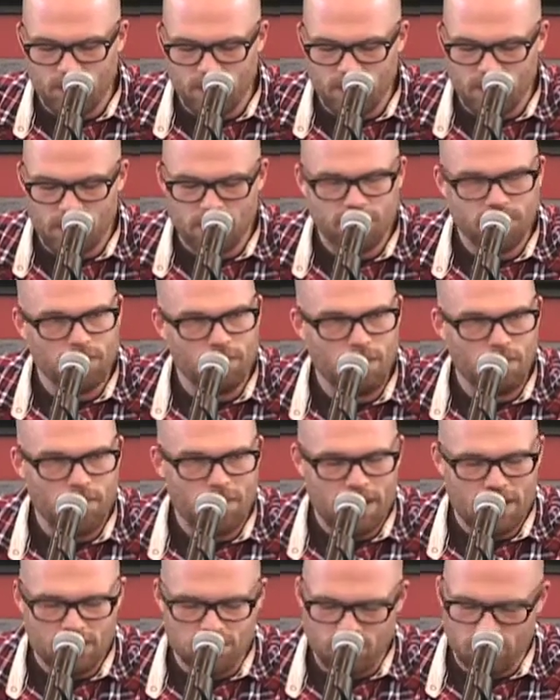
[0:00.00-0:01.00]
work from a
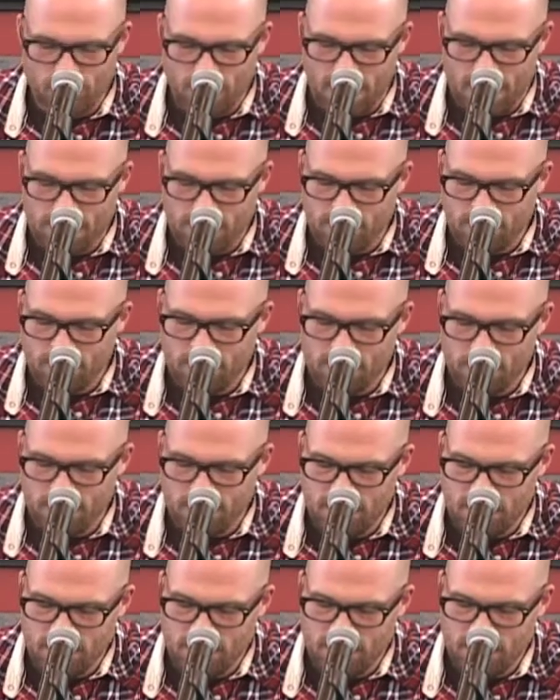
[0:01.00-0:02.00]
major writer.
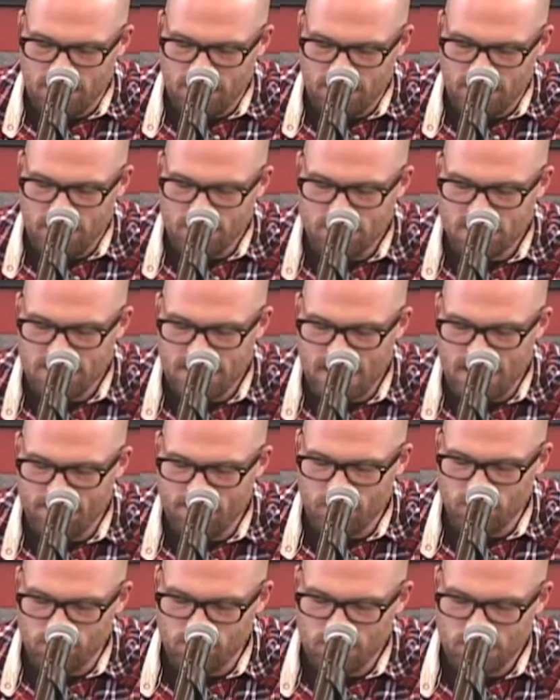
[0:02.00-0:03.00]
Kim
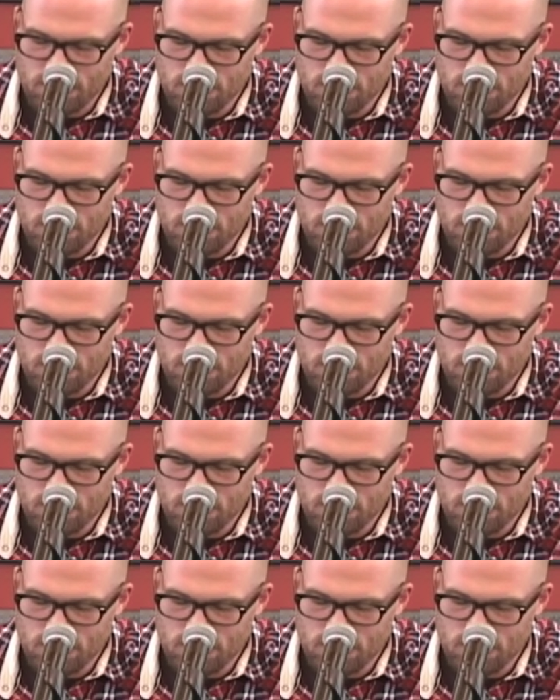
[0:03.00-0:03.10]
Stafford wrote